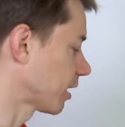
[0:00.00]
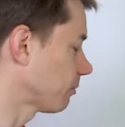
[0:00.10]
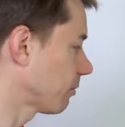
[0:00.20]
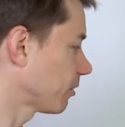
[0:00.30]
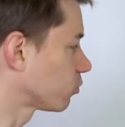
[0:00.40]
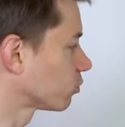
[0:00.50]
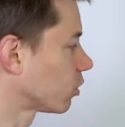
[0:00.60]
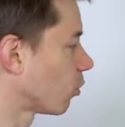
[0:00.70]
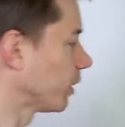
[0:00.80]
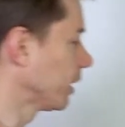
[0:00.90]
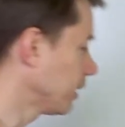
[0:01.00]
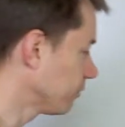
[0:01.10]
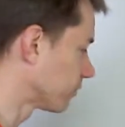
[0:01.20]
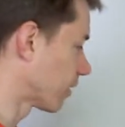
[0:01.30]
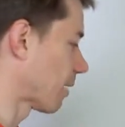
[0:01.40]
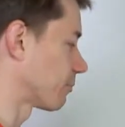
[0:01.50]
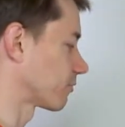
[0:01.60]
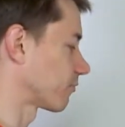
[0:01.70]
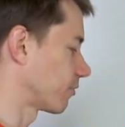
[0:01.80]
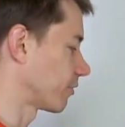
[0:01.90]
and maybe you could go even a bit
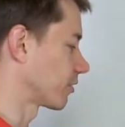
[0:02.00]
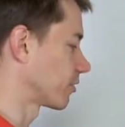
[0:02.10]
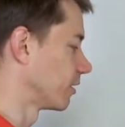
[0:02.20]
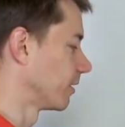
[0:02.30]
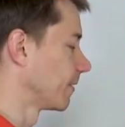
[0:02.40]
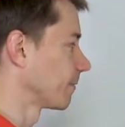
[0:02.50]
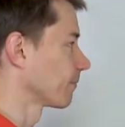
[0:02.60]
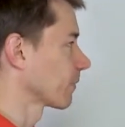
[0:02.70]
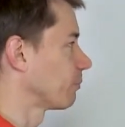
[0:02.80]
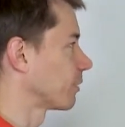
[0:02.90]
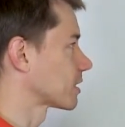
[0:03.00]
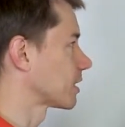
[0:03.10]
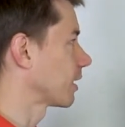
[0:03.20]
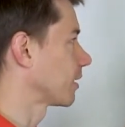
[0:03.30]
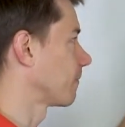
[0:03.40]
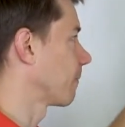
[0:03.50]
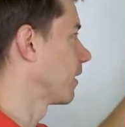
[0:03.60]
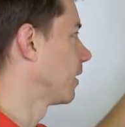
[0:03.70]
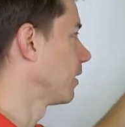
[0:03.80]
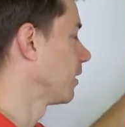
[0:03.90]
further, but say
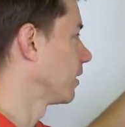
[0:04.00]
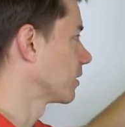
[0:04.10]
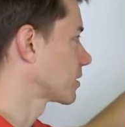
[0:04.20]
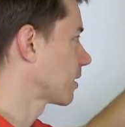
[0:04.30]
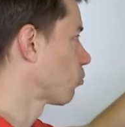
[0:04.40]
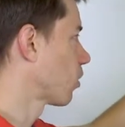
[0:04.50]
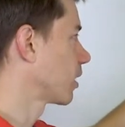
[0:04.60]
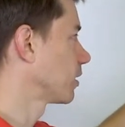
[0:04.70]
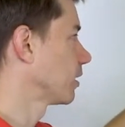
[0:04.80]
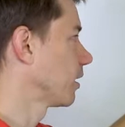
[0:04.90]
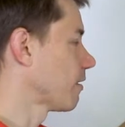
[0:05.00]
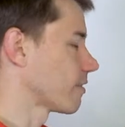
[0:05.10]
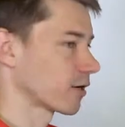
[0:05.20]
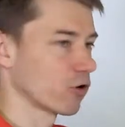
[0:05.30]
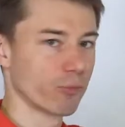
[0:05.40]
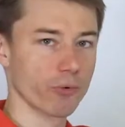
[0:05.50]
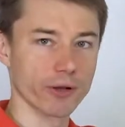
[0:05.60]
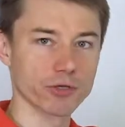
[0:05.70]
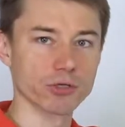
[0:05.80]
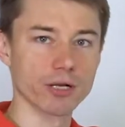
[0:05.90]
someone in a
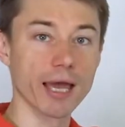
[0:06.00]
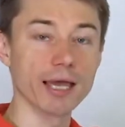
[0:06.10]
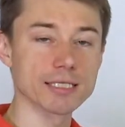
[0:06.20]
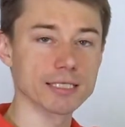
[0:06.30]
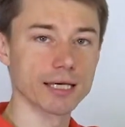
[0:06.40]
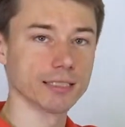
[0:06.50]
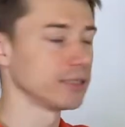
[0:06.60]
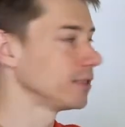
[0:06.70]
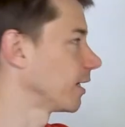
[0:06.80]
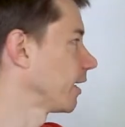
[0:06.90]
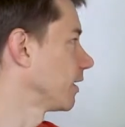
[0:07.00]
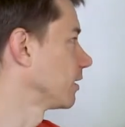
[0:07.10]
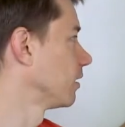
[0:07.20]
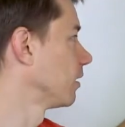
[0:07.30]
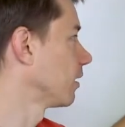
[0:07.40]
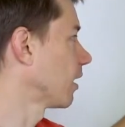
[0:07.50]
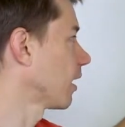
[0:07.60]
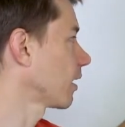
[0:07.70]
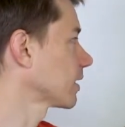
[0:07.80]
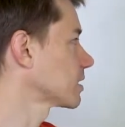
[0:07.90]
corporation has an idea, hey,
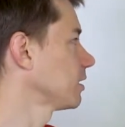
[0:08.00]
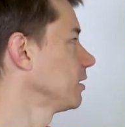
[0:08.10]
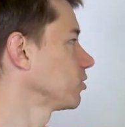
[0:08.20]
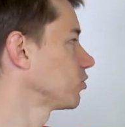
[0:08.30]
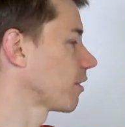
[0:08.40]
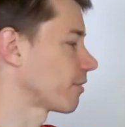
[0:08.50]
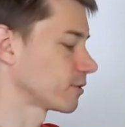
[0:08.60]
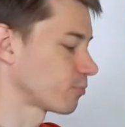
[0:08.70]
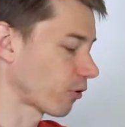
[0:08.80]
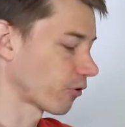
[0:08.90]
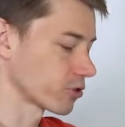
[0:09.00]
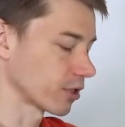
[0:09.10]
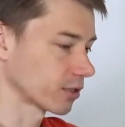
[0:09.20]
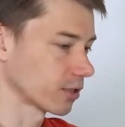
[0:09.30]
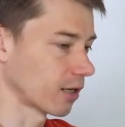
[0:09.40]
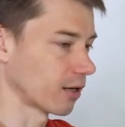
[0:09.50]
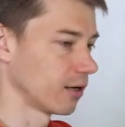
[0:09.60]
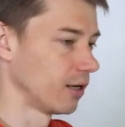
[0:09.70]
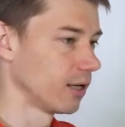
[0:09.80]
let's initiate this project. Uh,